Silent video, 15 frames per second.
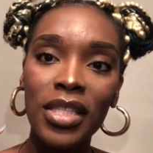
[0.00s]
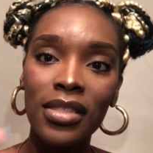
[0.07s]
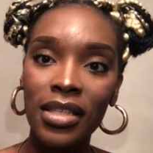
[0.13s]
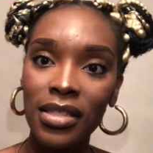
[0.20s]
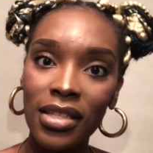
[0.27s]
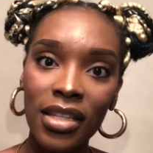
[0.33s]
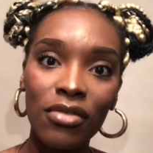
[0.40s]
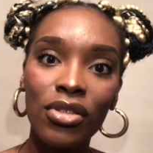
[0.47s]

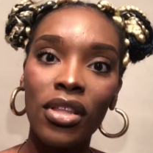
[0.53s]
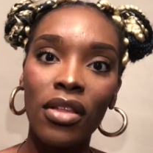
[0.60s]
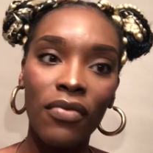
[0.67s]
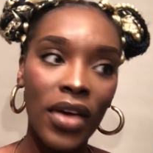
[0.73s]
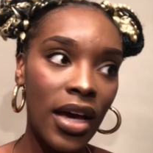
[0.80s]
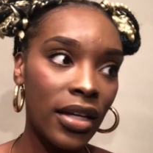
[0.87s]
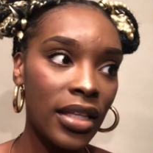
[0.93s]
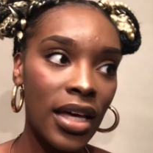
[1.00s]
sensitive to the
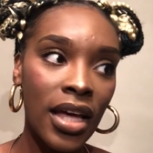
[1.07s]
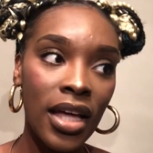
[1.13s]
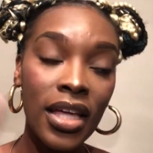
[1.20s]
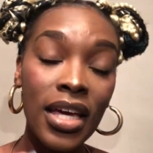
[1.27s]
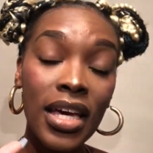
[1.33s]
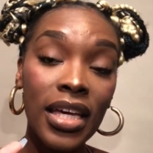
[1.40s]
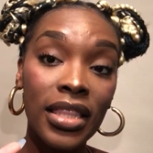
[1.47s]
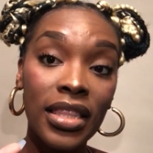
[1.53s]
fact that
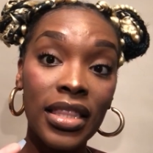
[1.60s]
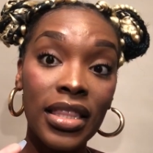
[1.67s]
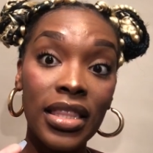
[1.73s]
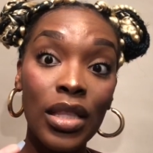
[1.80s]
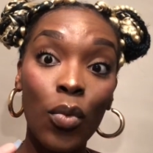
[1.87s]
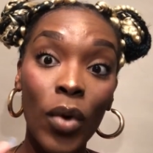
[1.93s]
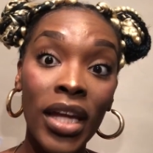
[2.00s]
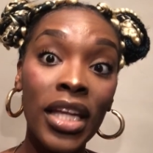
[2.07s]

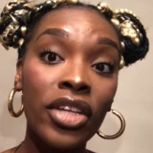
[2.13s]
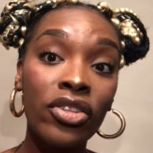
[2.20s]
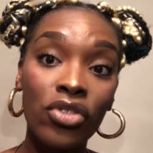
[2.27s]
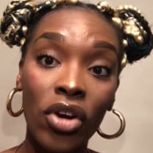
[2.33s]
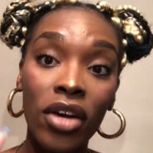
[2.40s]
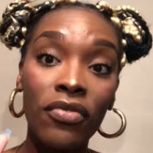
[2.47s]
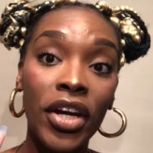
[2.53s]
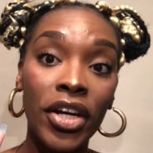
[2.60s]
weddings
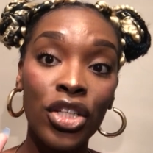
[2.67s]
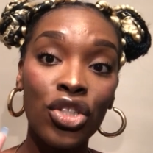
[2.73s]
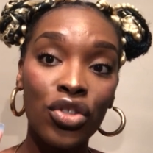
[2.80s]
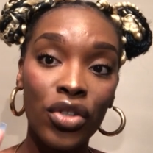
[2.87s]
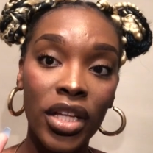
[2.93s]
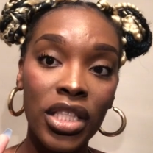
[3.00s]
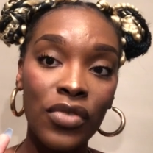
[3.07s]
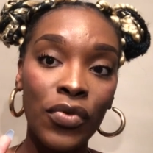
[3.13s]
are very
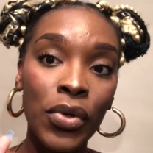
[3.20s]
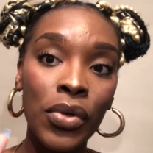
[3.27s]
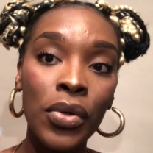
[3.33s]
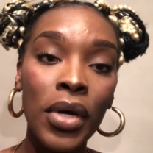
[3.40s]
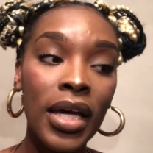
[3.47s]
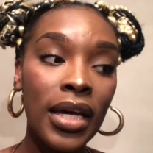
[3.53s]
stressful.